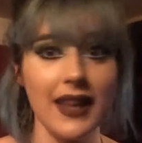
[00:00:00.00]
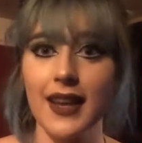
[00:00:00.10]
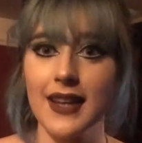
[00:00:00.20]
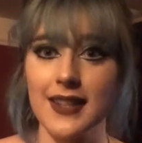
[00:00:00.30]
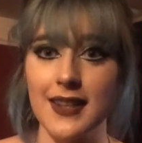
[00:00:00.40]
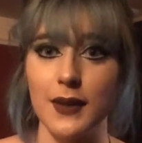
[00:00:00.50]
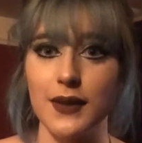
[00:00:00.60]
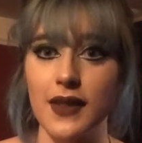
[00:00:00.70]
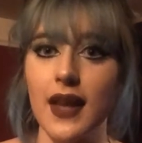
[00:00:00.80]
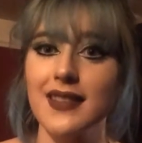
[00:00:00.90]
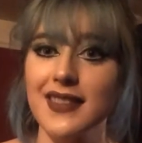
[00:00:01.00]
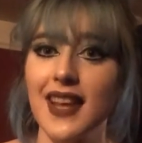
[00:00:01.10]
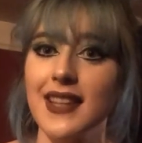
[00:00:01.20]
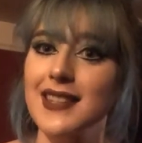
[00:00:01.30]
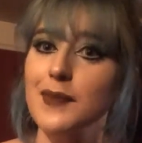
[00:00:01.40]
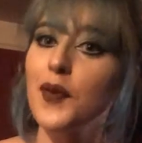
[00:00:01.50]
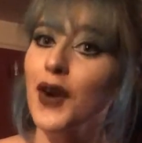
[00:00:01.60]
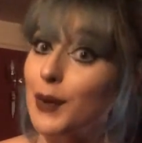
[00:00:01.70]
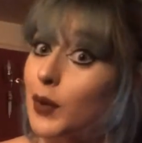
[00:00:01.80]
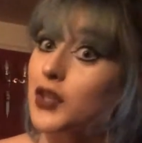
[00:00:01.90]
like to do. So that's
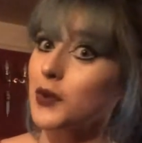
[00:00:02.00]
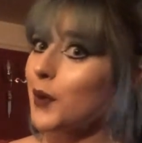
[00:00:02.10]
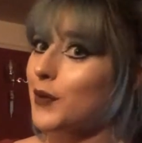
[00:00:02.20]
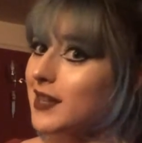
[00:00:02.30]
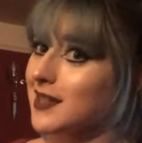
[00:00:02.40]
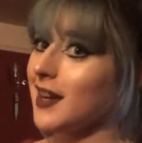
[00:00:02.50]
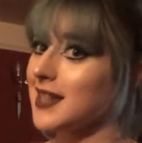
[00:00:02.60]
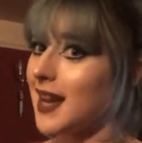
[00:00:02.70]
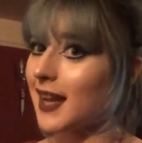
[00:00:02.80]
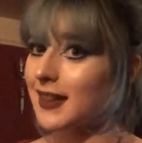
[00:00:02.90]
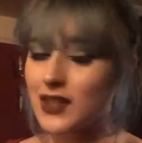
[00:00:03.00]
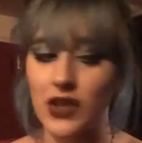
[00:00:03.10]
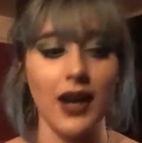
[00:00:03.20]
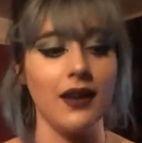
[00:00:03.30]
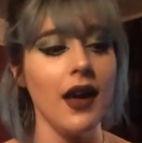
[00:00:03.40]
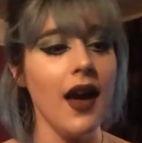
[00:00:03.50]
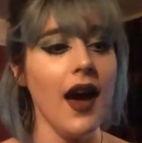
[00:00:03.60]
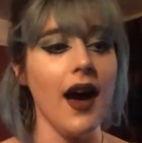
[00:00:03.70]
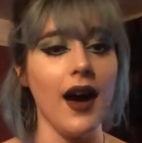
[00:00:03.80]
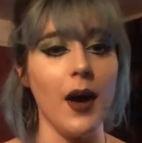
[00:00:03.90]
pretty much where I'm going to start taking this channel.
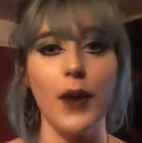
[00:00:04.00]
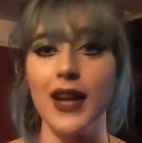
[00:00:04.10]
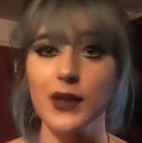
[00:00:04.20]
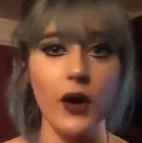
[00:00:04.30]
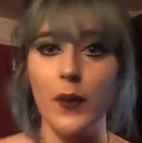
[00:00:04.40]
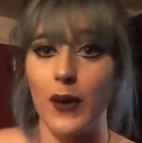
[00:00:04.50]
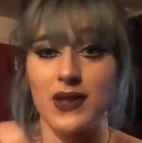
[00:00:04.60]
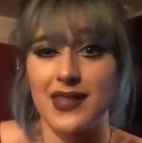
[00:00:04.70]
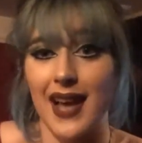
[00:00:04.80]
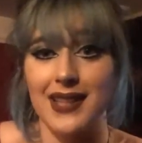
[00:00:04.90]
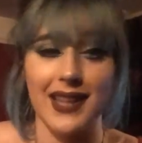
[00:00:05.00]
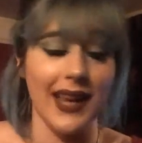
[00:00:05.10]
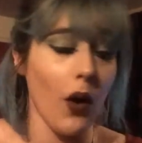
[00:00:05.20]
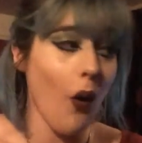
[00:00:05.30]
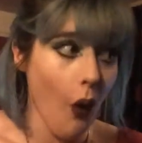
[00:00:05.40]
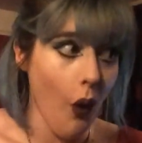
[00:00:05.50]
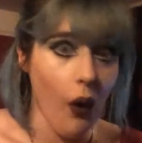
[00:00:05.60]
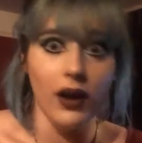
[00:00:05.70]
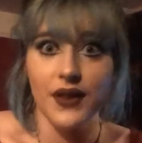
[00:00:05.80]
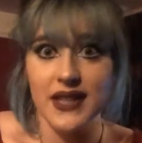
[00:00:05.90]
I talk about sex like
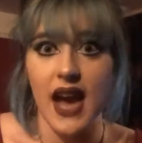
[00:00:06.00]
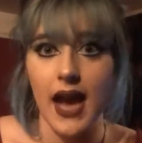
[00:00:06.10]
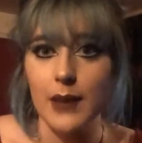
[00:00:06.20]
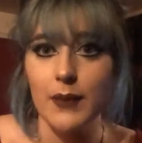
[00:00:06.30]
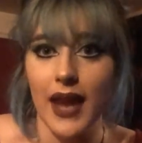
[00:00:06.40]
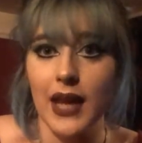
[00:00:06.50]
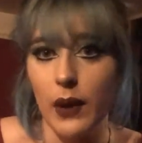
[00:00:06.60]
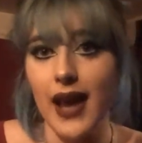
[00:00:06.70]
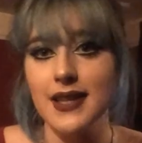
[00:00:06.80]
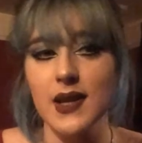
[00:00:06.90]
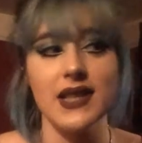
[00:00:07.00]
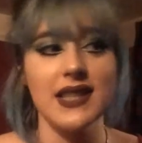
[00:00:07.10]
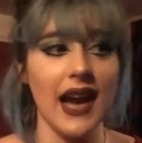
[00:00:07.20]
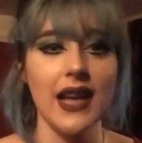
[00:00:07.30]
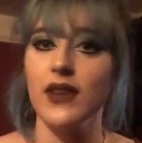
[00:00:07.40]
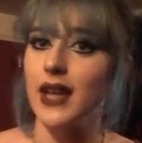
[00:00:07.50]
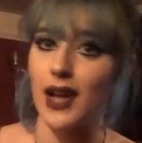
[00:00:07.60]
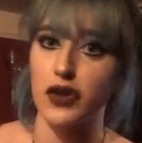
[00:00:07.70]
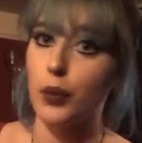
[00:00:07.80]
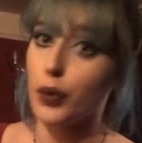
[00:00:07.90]
all the time anyway, so it's kind of a
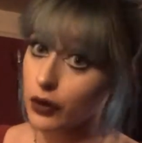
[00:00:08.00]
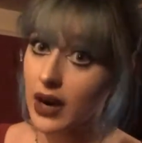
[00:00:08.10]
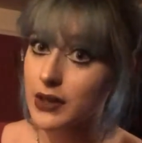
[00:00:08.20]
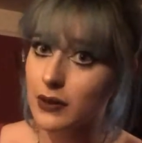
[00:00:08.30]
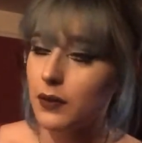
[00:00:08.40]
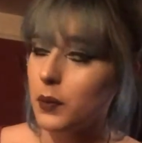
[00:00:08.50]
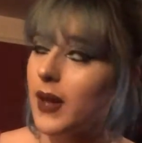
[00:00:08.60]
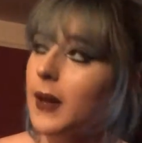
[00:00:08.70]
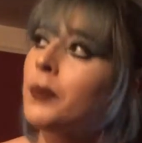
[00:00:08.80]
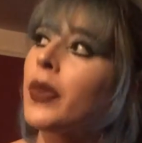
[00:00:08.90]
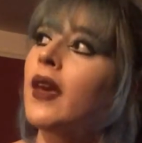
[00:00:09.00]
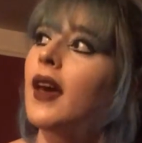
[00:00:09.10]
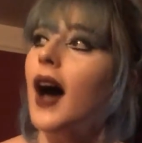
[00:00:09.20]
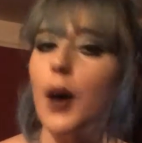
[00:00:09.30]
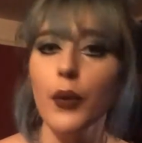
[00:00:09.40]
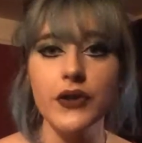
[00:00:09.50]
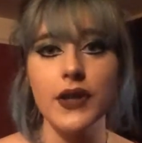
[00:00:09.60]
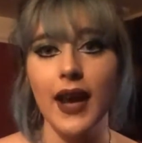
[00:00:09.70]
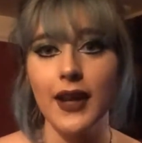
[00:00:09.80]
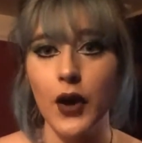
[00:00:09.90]
natural progression for me. I'm
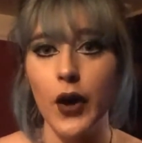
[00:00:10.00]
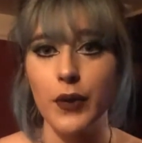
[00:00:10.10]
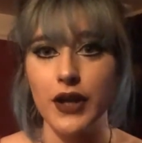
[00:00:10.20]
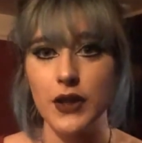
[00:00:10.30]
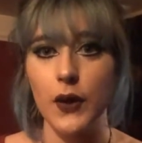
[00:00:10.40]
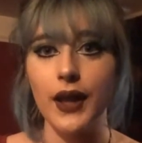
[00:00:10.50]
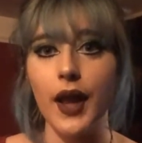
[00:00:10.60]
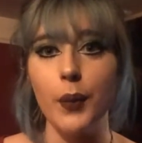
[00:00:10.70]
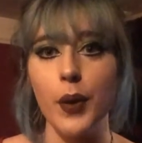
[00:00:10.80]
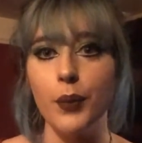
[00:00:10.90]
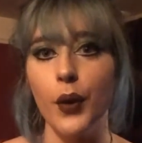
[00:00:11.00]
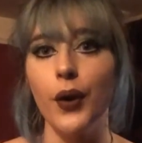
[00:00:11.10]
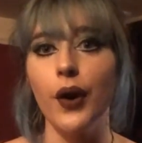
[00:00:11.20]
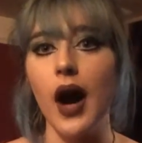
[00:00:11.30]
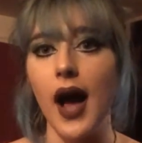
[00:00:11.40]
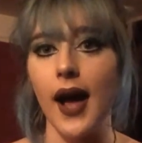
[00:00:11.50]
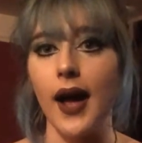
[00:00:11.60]
also kind of hoping to do a little bit more